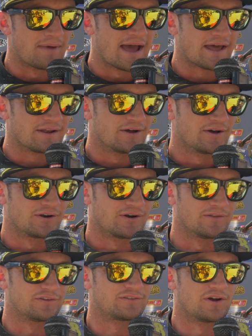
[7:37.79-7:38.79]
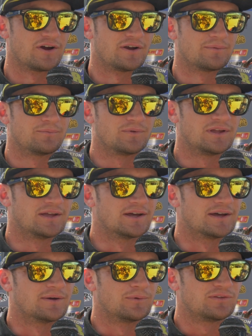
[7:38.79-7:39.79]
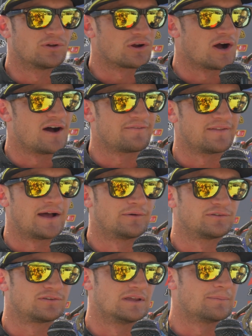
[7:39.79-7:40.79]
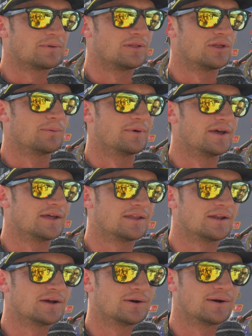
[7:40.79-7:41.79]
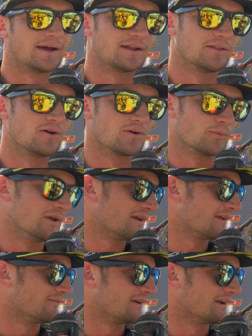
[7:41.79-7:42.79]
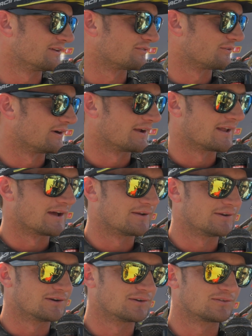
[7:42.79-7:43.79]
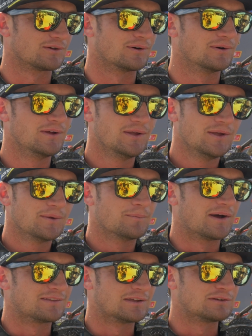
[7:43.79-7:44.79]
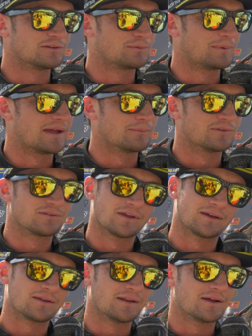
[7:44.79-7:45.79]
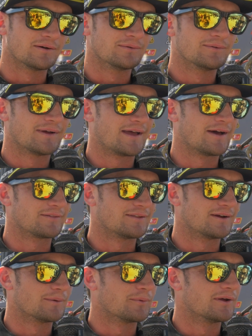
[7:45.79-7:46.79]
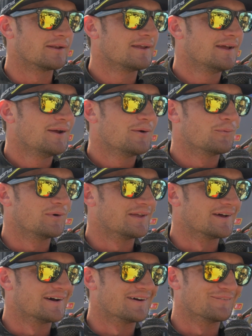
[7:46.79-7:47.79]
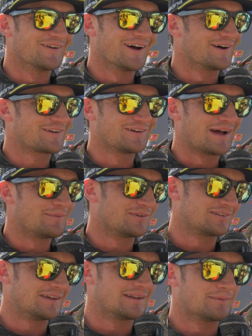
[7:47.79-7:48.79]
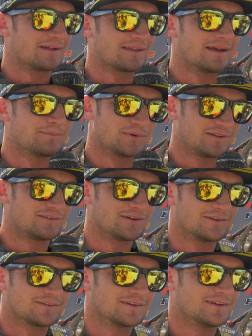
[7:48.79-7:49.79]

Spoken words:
Matt and Hunter on the start, and we took off, and I was sleeping a little bit. You know, I had a long week in Vegas before I got out here, so my attention span was like, you know, out there. But we all, I'm just kidding about that, but seriously.